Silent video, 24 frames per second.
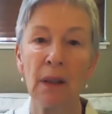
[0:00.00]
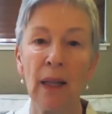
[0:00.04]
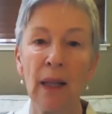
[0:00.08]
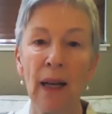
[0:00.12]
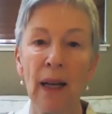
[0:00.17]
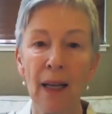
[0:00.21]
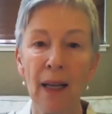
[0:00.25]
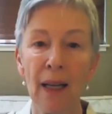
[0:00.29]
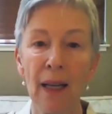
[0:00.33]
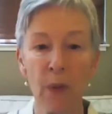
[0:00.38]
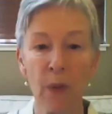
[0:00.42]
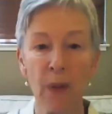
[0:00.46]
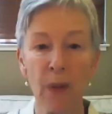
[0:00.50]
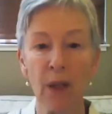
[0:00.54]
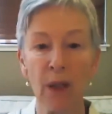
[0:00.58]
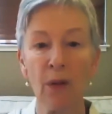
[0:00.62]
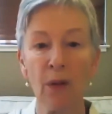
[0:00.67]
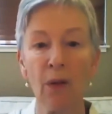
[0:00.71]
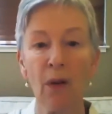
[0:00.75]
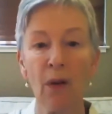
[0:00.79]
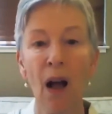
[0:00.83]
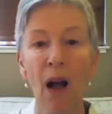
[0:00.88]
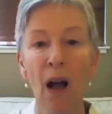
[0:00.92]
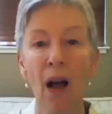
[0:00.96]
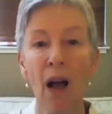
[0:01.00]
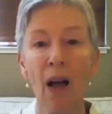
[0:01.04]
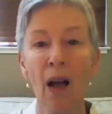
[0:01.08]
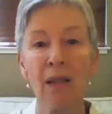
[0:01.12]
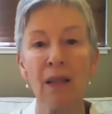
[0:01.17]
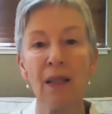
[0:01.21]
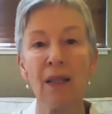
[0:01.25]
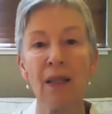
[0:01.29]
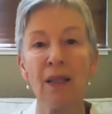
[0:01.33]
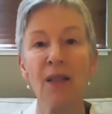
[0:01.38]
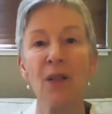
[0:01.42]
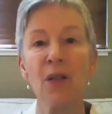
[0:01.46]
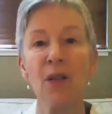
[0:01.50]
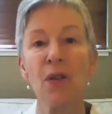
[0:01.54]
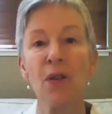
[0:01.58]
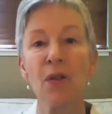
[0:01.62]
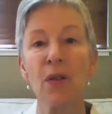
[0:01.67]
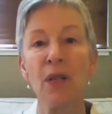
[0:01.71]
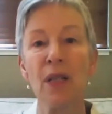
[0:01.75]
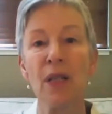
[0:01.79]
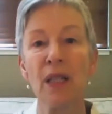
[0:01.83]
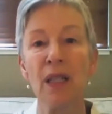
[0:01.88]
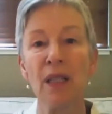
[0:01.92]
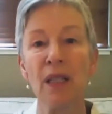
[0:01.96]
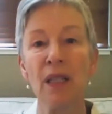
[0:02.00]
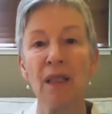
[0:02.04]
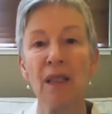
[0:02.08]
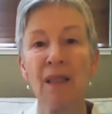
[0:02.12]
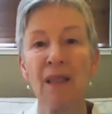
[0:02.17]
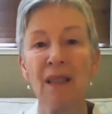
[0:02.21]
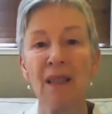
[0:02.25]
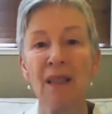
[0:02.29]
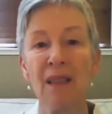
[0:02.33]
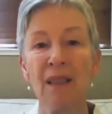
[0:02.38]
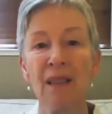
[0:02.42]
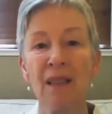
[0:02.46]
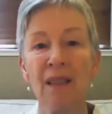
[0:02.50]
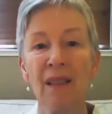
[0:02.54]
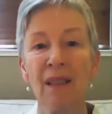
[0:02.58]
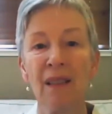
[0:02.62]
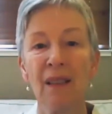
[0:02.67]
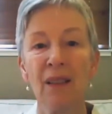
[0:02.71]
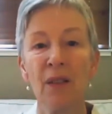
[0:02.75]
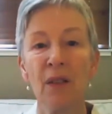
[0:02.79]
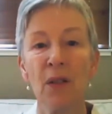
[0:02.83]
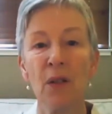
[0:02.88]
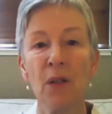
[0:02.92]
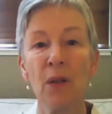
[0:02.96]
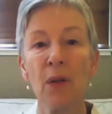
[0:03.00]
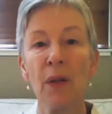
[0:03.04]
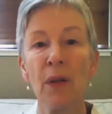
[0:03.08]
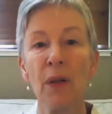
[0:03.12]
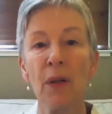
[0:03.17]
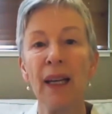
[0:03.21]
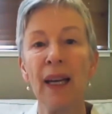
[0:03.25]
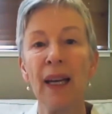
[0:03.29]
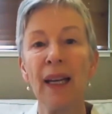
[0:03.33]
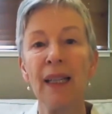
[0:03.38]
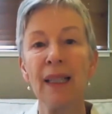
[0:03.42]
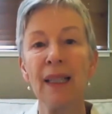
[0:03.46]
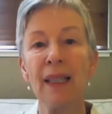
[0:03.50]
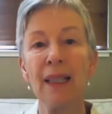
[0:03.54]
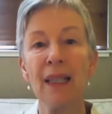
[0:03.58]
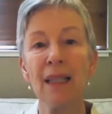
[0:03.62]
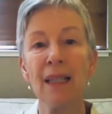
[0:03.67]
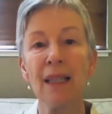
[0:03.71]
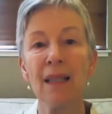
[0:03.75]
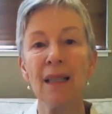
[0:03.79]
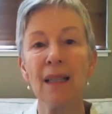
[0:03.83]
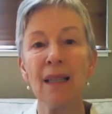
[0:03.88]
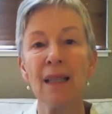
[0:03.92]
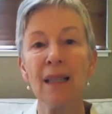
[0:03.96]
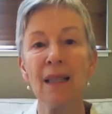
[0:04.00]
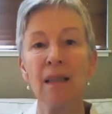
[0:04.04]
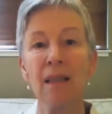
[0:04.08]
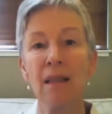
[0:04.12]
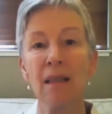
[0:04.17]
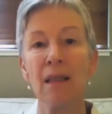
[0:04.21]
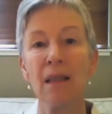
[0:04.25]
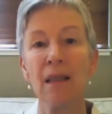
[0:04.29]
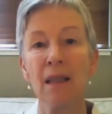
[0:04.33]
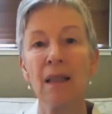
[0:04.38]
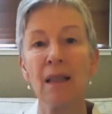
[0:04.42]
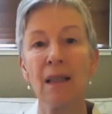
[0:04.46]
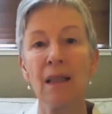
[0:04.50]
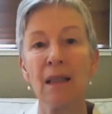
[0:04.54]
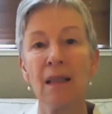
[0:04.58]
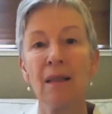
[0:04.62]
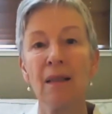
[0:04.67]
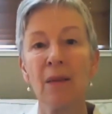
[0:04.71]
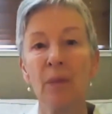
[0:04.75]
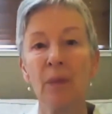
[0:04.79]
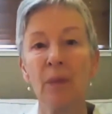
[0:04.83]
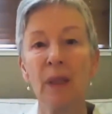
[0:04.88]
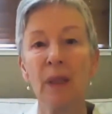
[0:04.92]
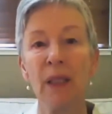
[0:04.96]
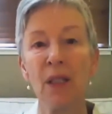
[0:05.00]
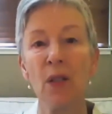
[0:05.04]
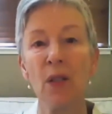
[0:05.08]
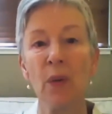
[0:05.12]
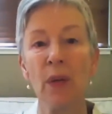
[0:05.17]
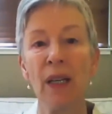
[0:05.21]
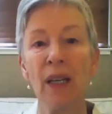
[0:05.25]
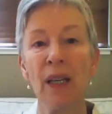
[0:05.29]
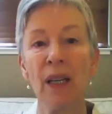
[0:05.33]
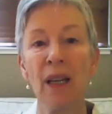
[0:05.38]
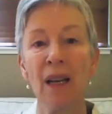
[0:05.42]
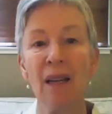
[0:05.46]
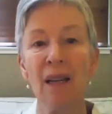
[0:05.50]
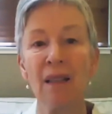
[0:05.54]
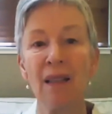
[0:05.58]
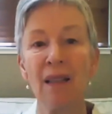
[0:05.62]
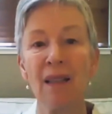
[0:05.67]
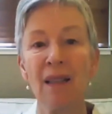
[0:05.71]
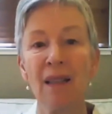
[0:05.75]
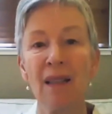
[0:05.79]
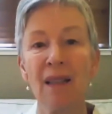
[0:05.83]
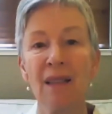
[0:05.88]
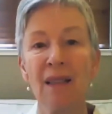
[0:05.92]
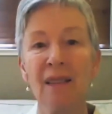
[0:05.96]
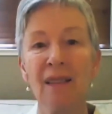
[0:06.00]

as we cross the street to create distance between us.